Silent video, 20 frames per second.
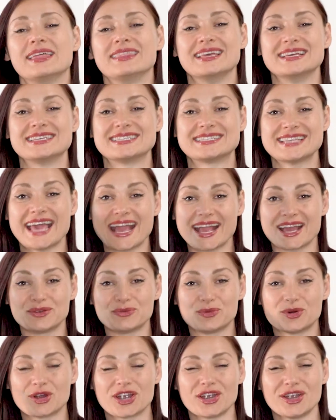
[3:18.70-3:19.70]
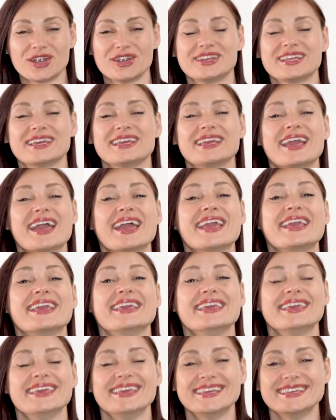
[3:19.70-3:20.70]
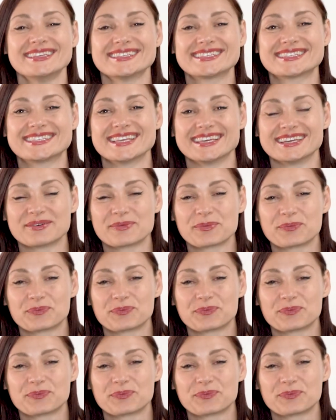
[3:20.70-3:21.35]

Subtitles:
The second word is.